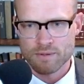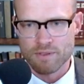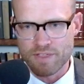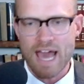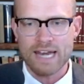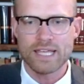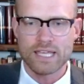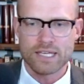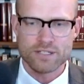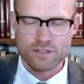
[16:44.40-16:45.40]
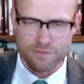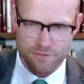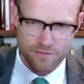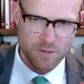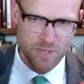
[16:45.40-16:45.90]
That is the
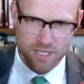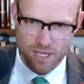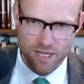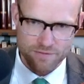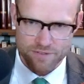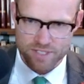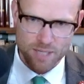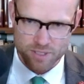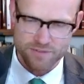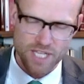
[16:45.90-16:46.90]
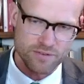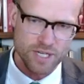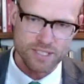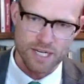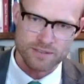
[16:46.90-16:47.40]
fulfillment of the temple of David
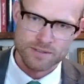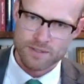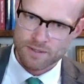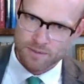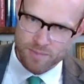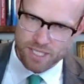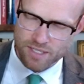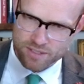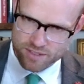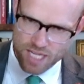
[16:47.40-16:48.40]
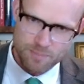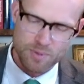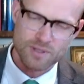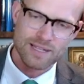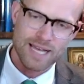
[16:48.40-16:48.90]
right there because the
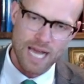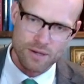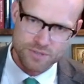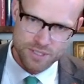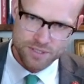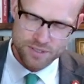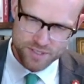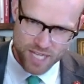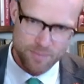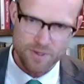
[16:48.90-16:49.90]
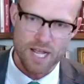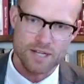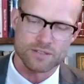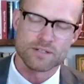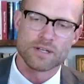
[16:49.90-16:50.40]
temple houses the
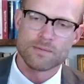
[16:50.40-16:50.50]
tabernacle